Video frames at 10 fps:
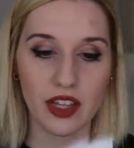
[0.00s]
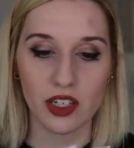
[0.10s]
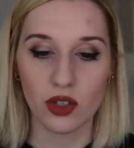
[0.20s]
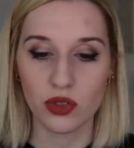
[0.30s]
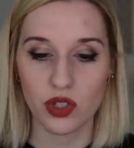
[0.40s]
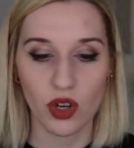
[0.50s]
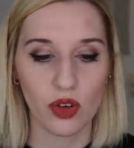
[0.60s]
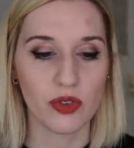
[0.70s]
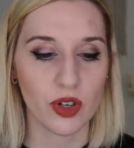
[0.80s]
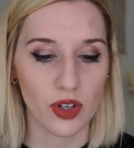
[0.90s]
that goes
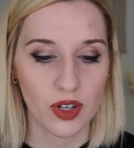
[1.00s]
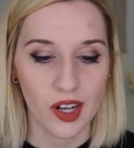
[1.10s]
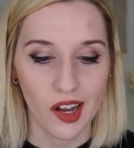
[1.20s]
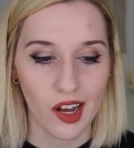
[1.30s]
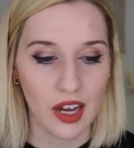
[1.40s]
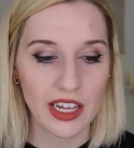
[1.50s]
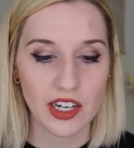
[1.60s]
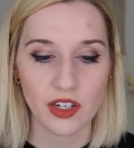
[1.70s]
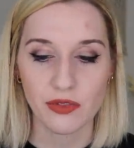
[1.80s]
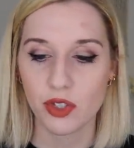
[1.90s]
over uh, an
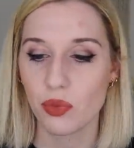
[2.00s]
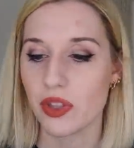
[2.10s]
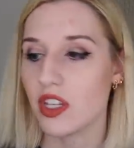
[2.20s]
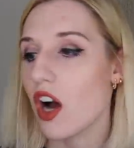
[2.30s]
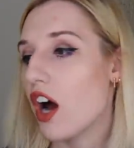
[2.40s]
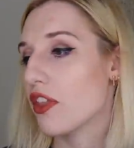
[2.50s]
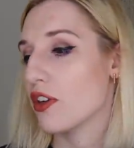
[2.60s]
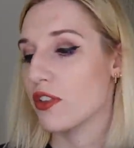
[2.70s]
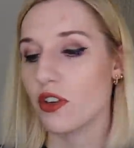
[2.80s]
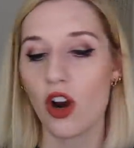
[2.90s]
interview with the
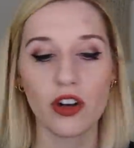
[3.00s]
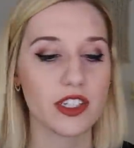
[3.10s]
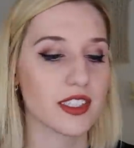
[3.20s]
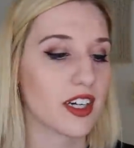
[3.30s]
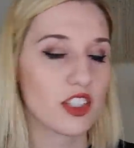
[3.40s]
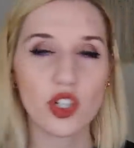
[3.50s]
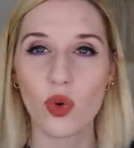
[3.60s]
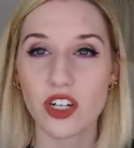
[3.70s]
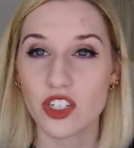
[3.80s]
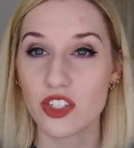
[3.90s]
author. There are discussion
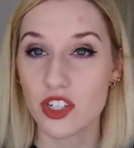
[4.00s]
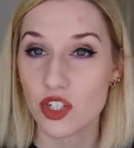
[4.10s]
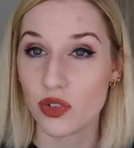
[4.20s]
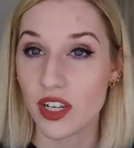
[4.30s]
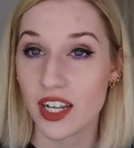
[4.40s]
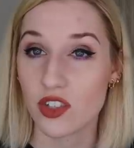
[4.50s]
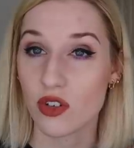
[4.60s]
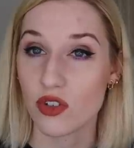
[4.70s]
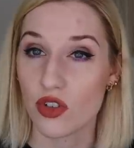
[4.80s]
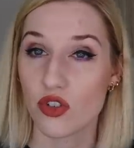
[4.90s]
questions that you can answer
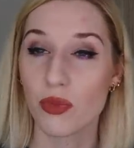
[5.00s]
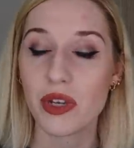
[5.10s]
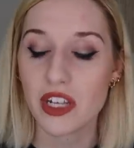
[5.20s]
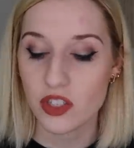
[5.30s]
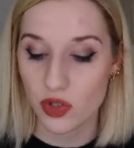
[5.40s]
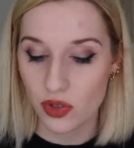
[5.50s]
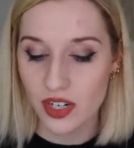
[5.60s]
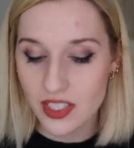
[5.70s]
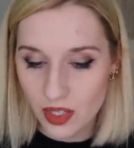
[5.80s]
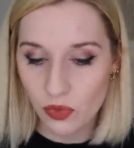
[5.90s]
on social media, so there
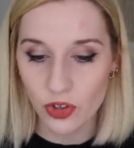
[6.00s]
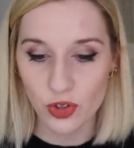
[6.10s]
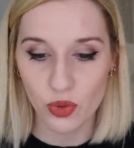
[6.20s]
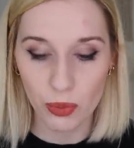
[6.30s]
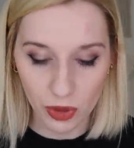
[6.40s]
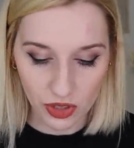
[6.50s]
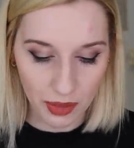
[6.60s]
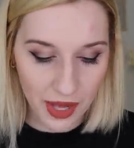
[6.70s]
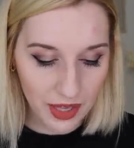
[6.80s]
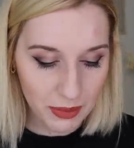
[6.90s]
is a virtual book
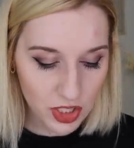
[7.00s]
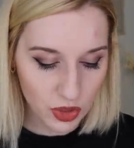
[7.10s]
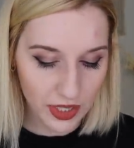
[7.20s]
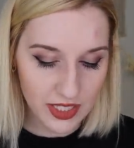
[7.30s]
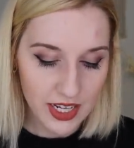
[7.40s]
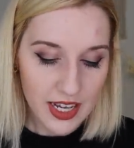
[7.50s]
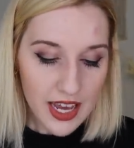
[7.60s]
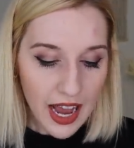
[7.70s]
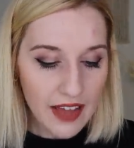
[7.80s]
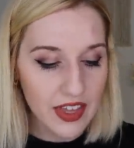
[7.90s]
club element to it.
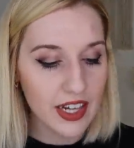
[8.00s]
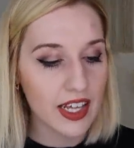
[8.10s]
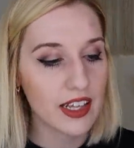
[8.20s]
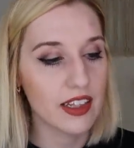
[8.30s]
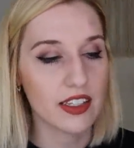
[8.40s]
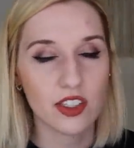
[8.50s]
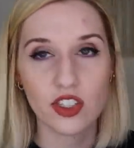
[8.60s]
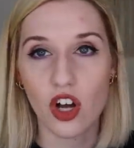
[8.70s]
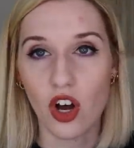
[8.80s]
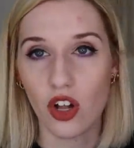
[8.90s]
And then it
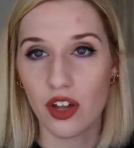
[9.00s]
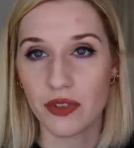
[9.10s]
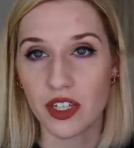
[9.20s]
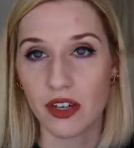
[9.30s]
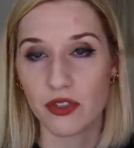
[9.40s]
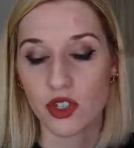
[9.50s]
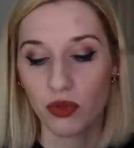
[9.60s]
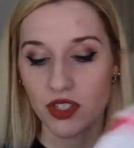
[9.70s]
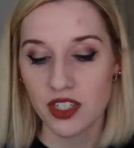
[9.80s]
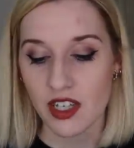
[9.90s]
lists all of the gifts you
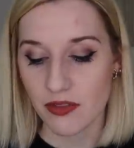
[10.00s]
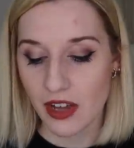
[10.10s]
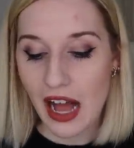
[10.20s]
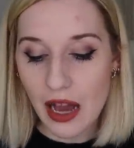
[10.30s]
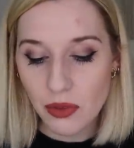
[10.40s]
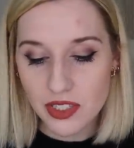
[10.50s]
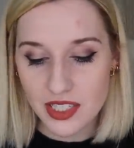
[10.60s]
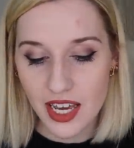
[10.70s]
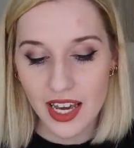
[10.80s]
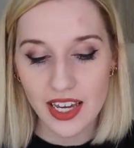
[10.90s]
receive. Now I will
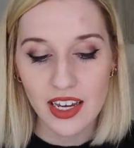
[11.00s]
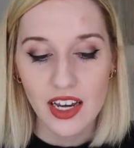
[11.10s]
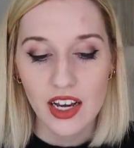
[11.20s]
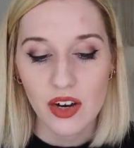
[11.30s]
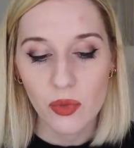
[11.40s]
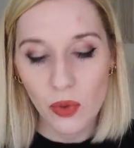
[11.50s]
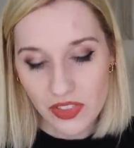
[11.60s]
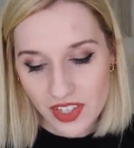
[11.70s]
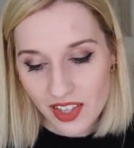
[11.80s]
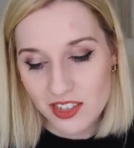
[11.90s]
say,
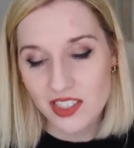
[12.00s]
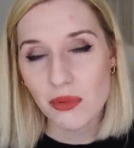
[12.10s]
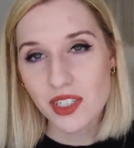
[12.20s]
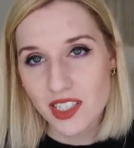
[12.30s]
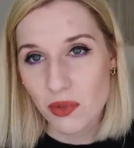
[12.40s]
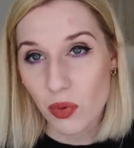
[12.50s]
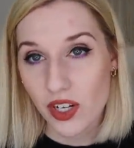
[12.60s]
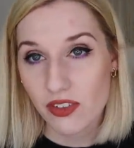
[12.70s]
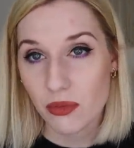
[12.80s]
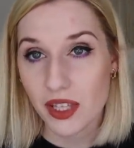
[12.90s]
one thing that was somewhat
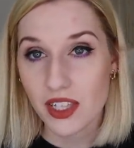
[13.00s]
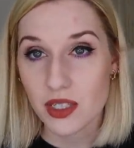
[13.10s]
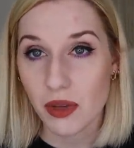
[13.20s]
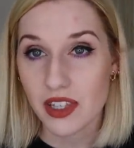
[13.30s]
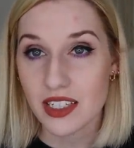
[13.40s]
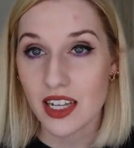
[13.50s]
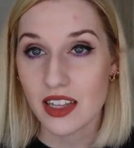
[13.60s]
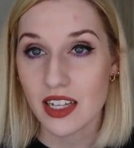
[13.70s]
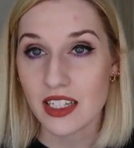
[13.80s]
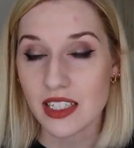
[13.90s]
disappointing for me this month is
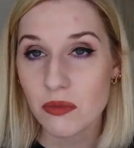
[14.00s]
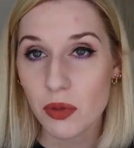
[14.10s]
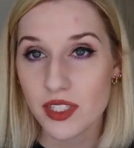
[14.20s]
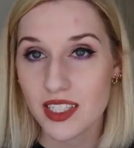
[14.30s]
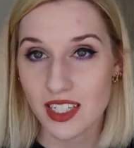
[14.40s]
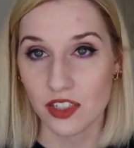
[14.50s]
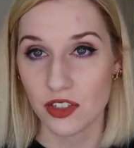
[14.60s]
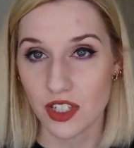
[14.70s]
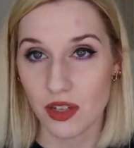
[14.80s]
that they didn't put stickers in